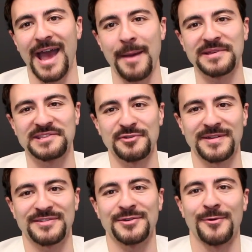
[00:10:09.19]
happy
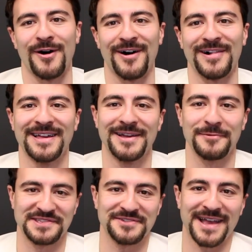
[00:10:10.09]
swimming to you all.
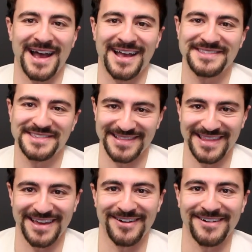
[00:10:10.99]
We'll see you guys
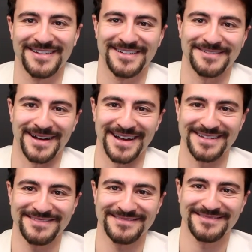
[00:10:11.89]
later.
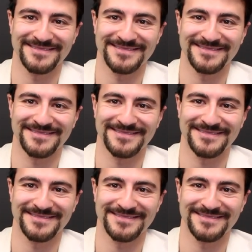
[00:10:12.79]
Bye.